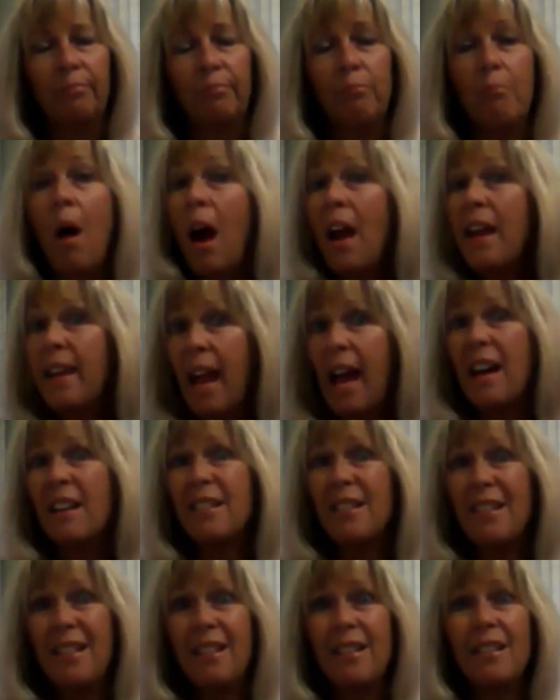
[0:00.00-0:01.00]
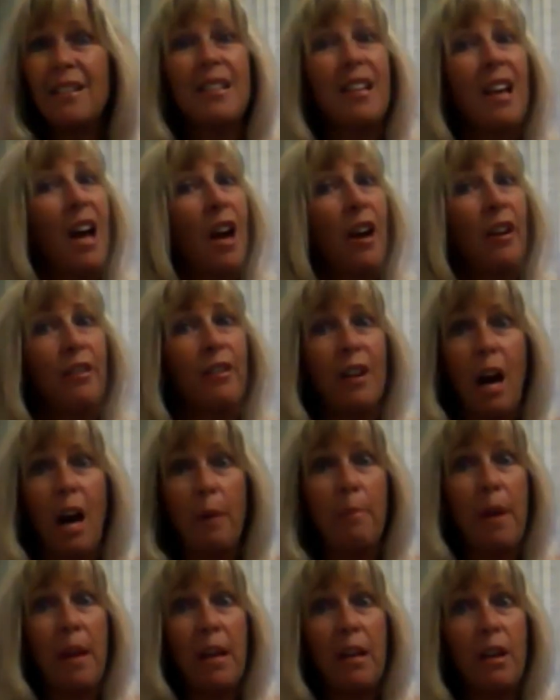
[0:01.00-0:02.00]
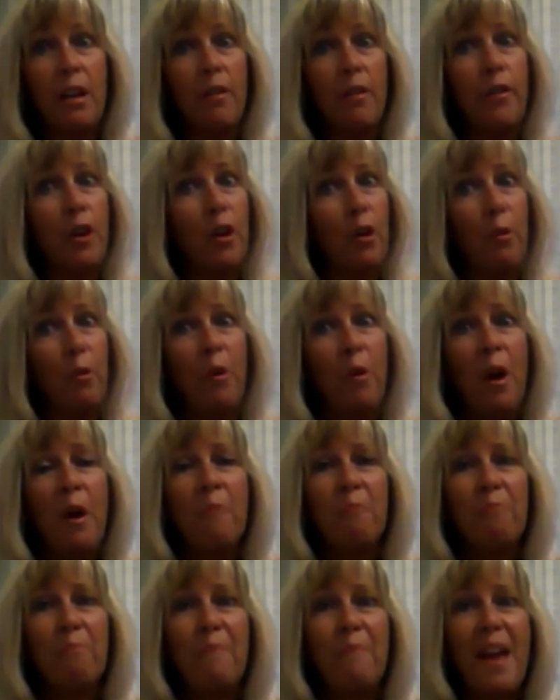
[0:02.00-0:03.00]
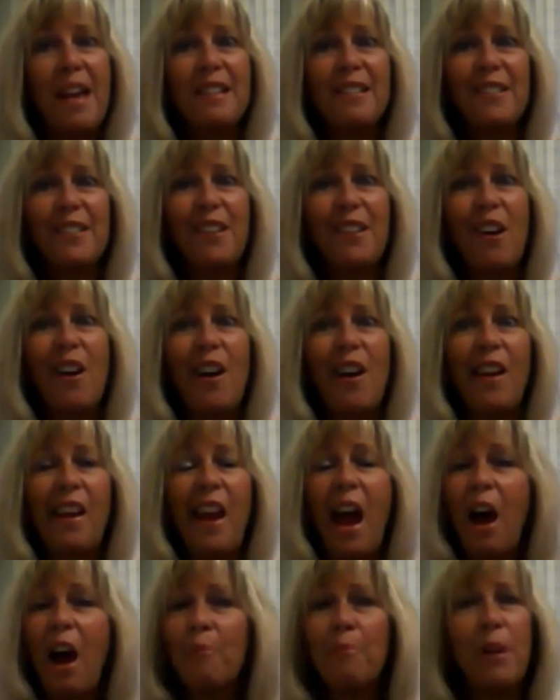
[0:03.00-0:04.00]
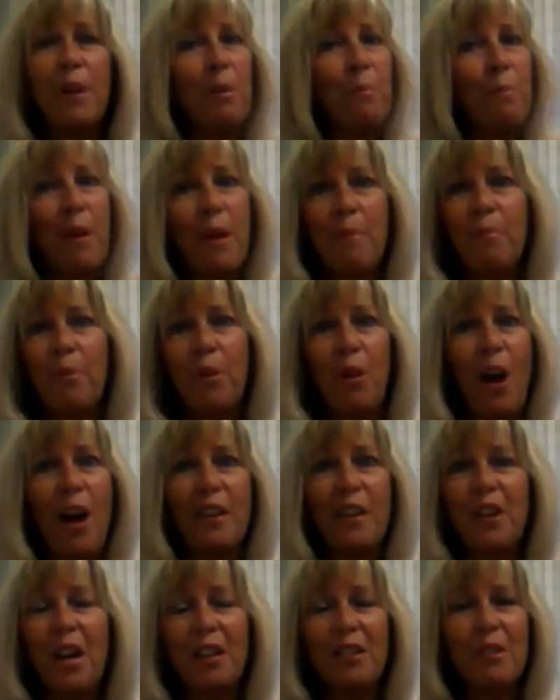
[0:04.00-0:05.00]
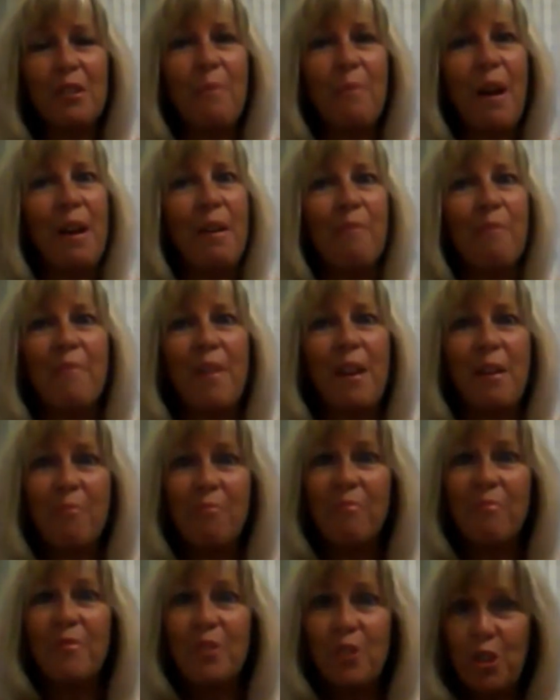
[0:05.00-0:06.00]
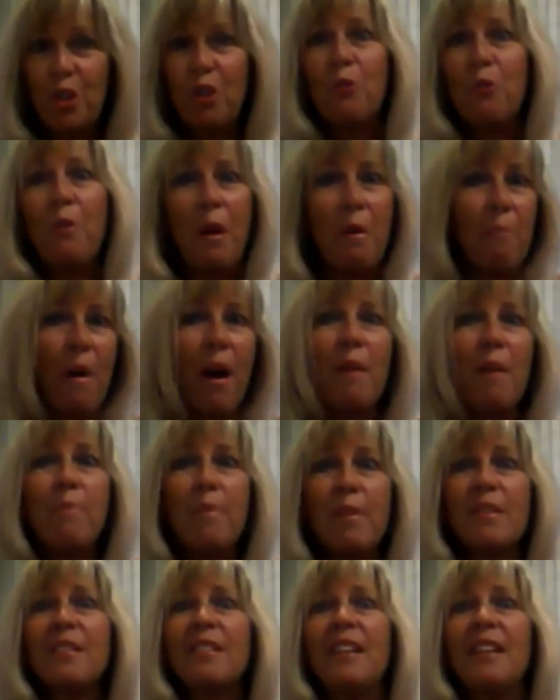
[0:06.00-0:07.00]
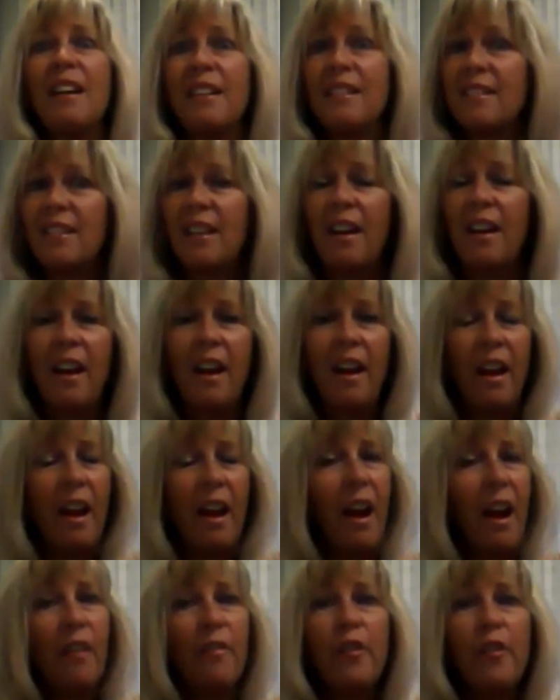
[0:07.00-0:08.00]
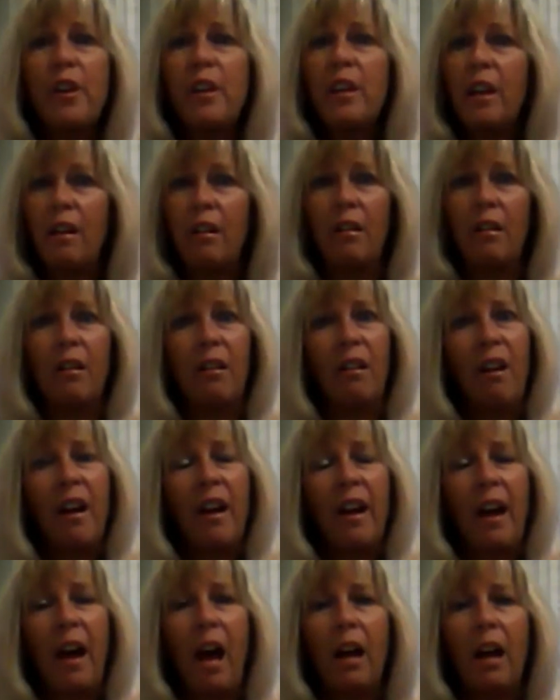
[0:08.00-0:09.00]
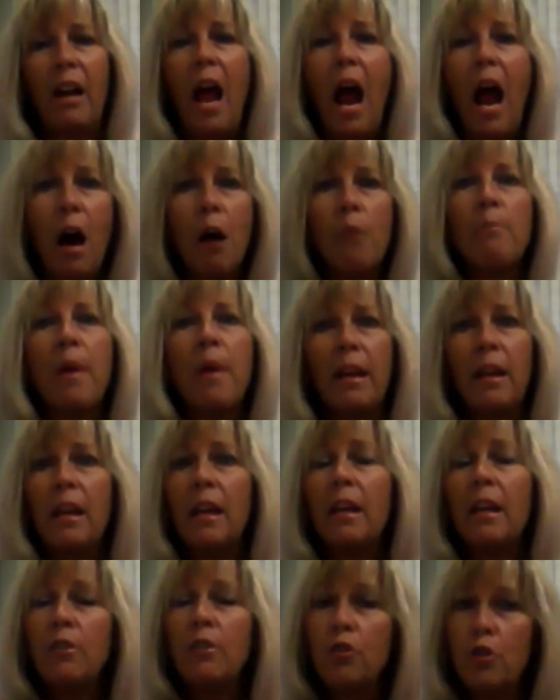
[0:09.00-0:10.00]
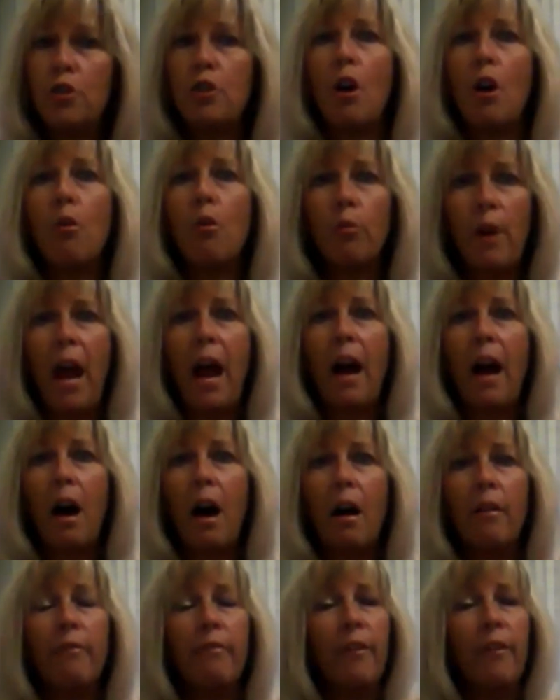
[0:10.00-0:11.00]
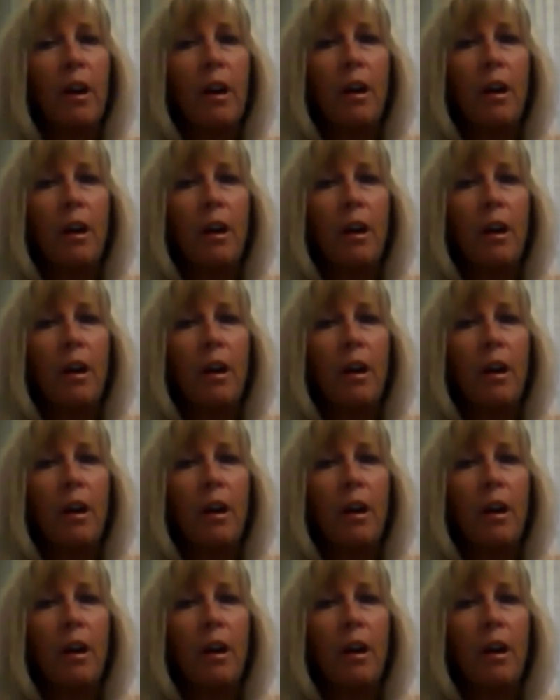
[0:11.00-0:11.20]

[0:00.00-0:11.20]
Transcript: My guess is not many of you, based on how many people I talk to in my business every year, and how many don't have